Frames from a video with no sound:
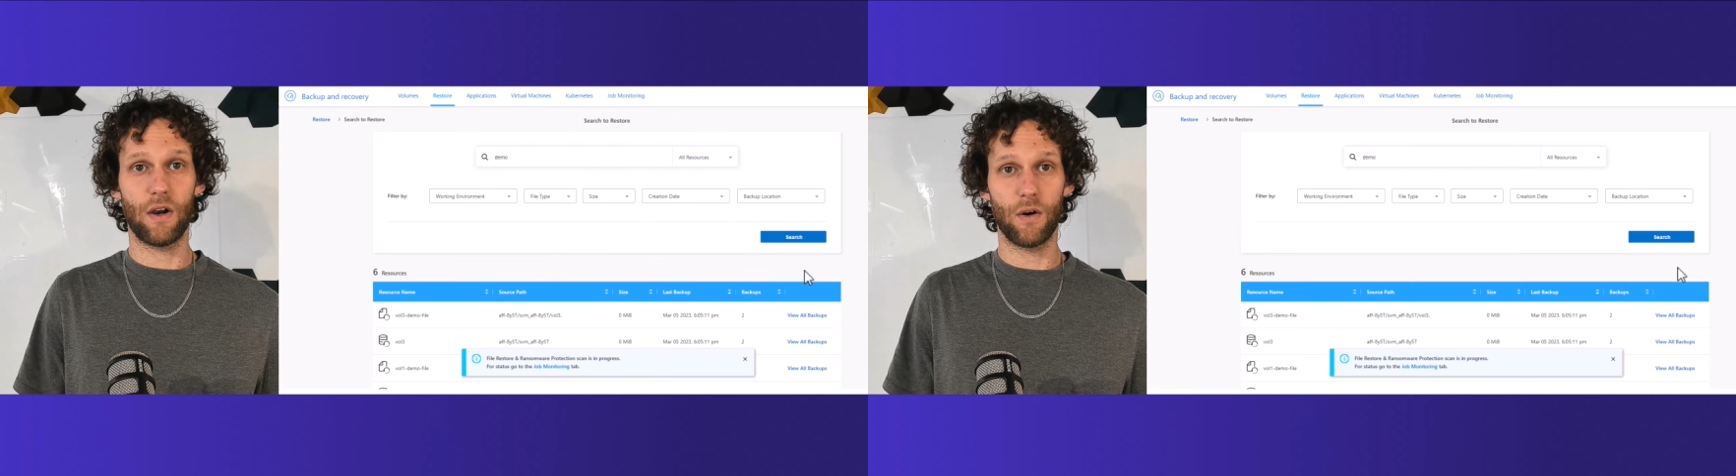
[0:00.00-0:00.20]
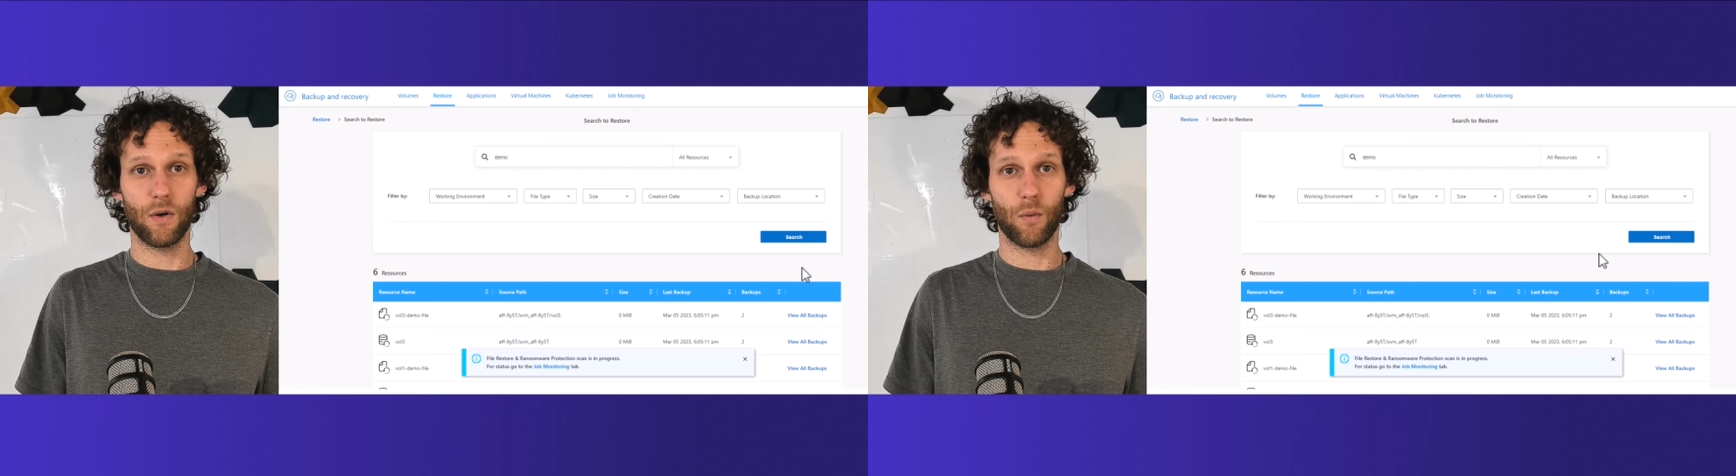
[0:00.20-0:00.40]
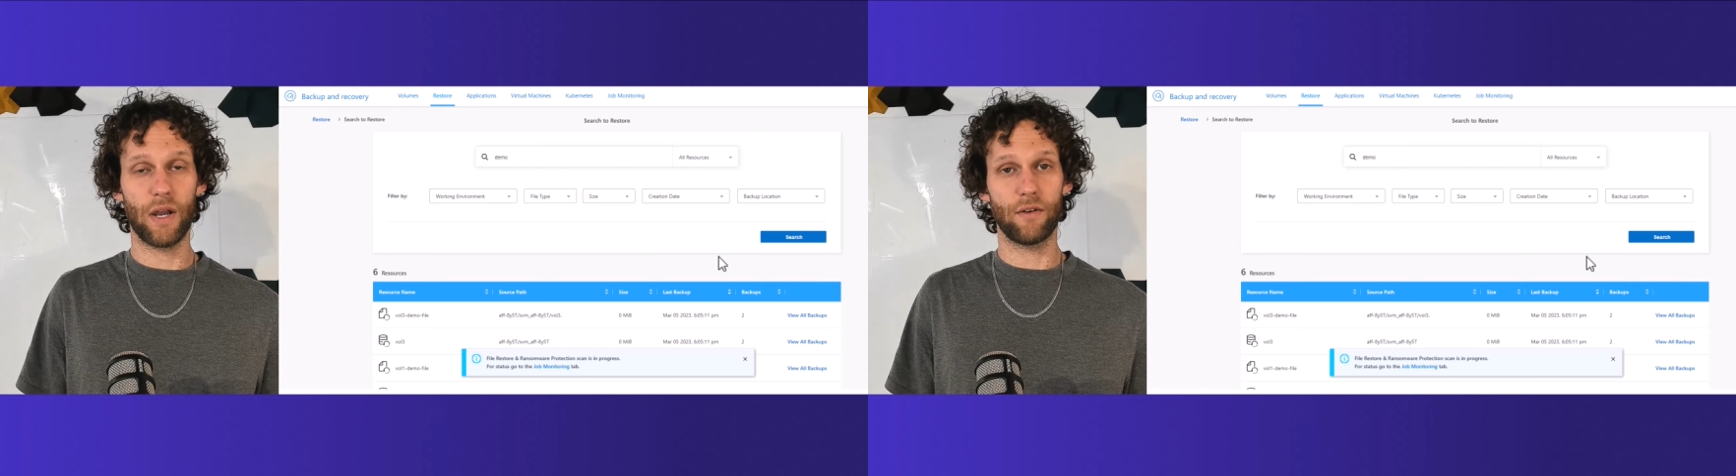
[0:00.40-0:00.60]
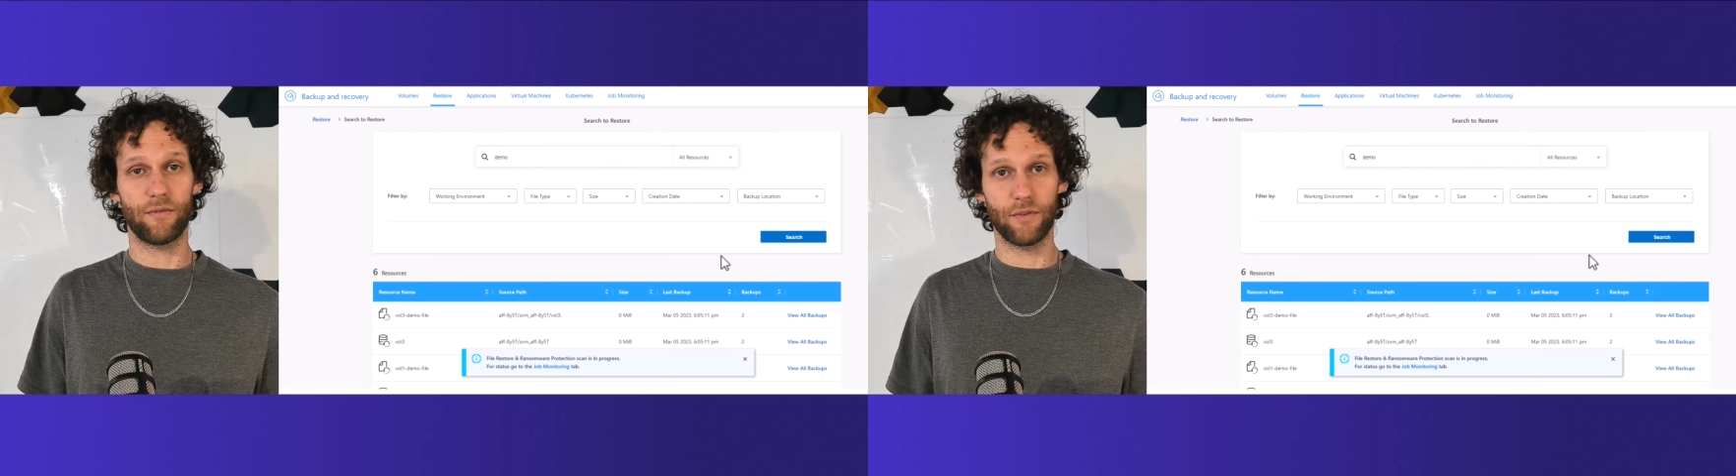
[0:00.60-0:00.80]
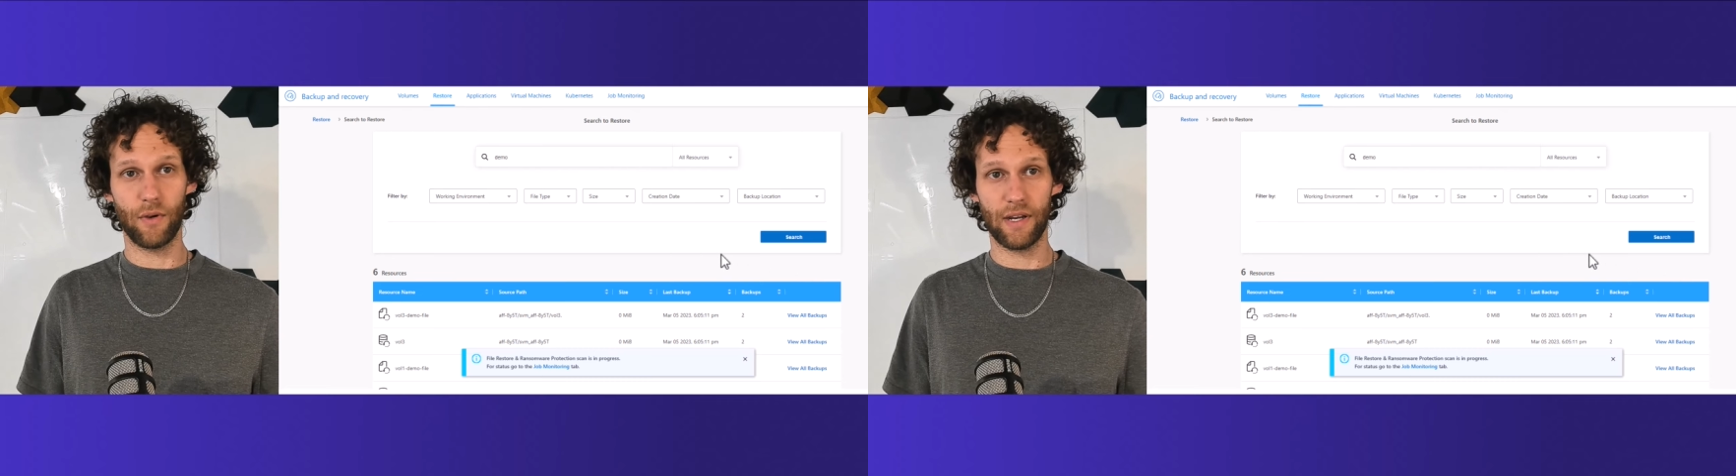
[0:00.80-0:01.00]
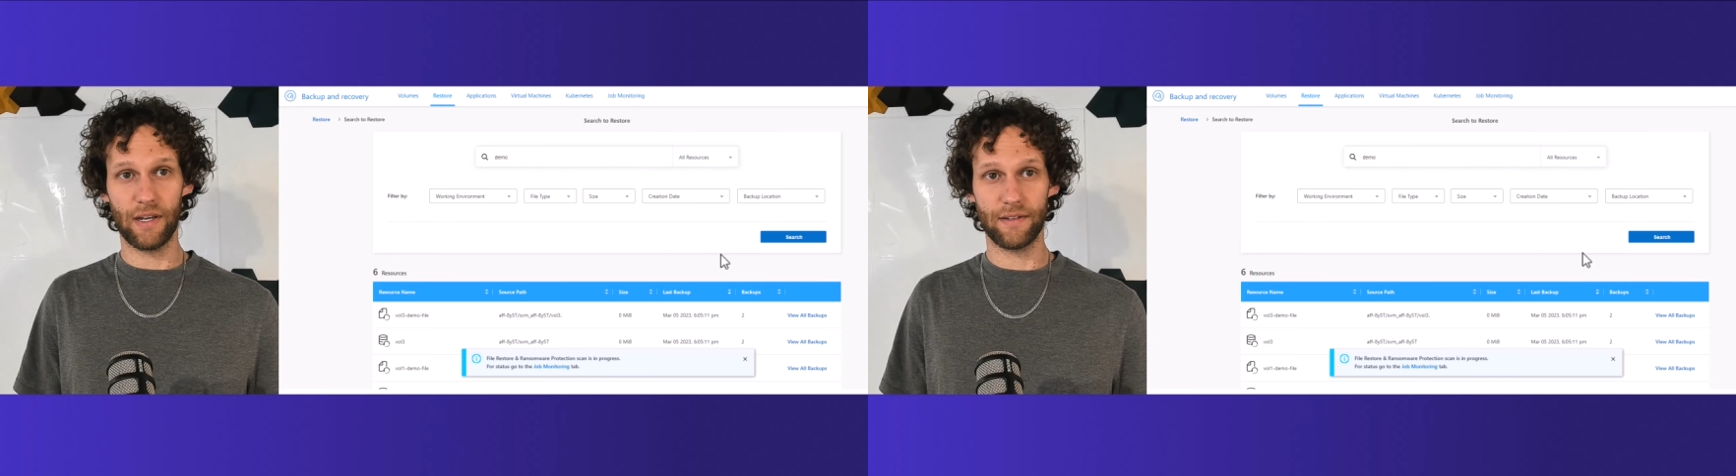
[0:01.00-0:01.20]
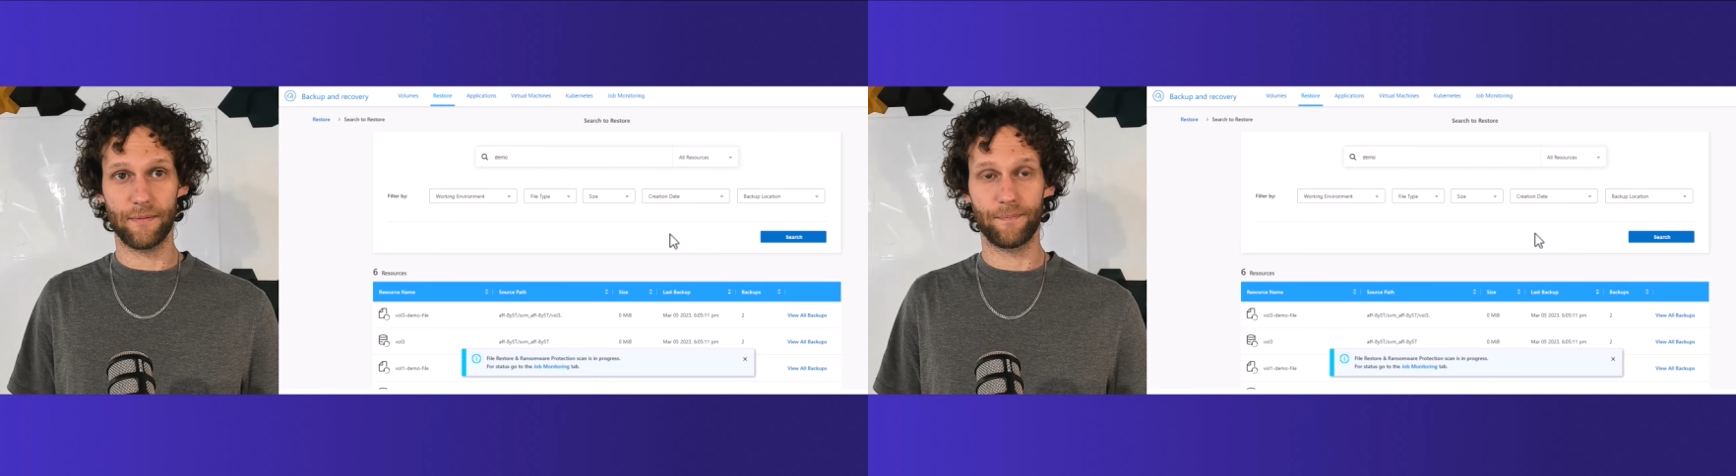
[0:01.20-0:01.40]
own way of doing it.